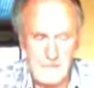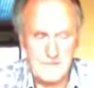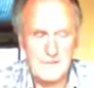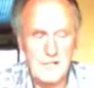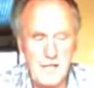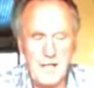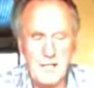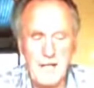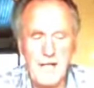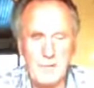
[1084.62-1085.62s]
That's the
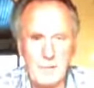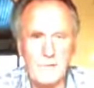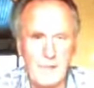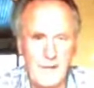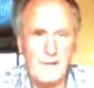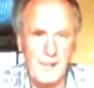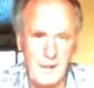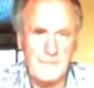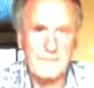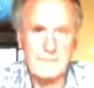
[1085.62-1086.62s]
JJI 205 car.